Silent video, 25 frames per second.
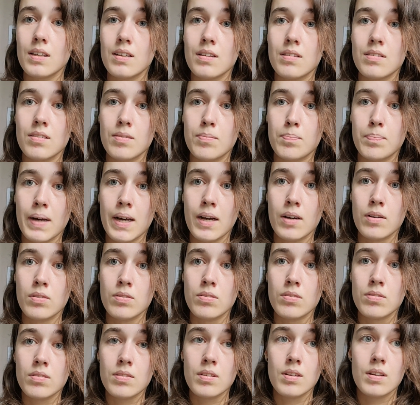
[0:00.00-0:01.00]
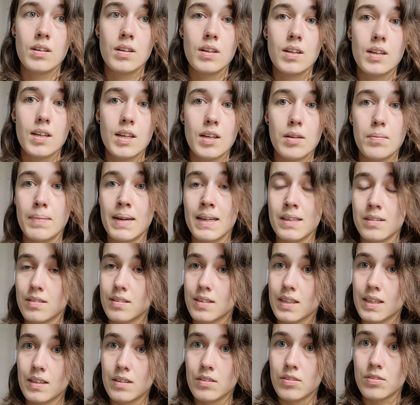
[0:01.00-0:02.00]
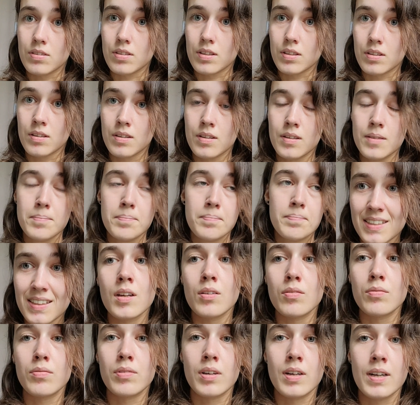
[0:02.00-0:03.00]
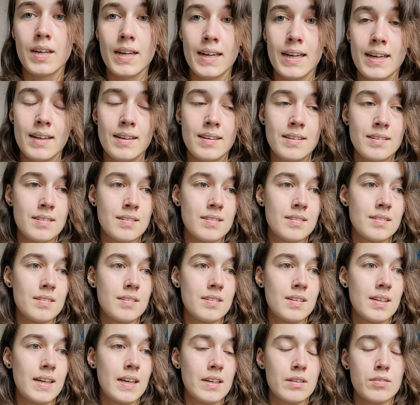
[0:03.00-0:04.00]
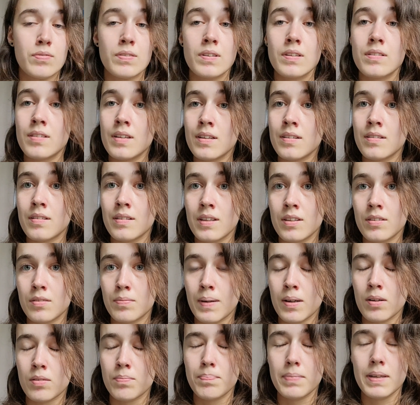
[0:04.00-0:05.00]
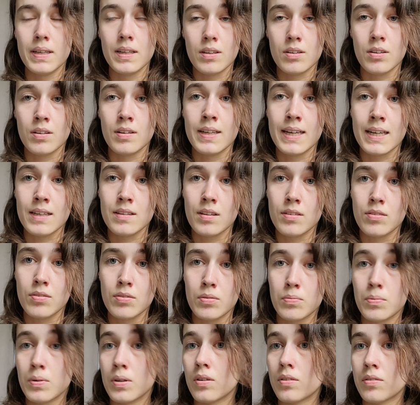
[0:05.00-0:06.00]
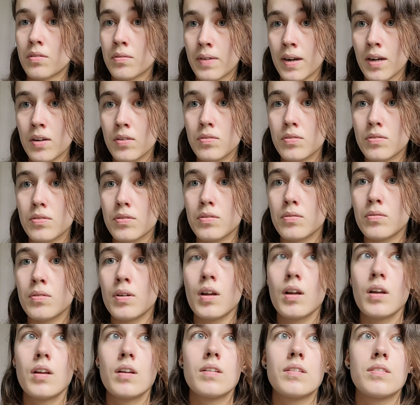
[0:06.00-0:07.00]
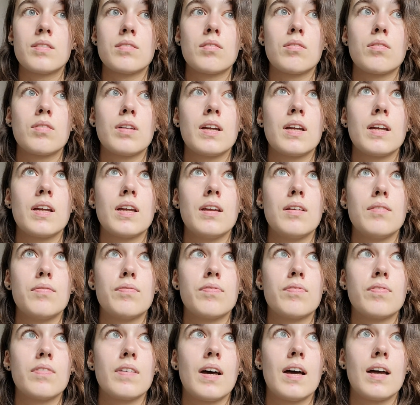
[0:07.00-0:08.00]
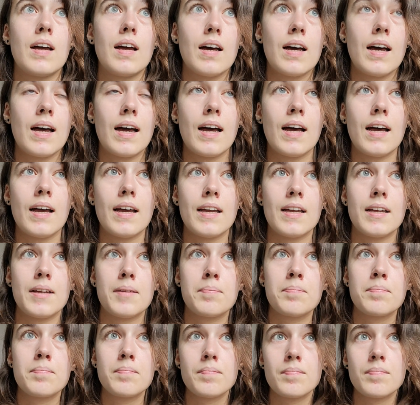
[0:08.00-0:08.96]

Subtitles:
is about imagination, whereas extroverted sensing is about being connected to the world around you. So if I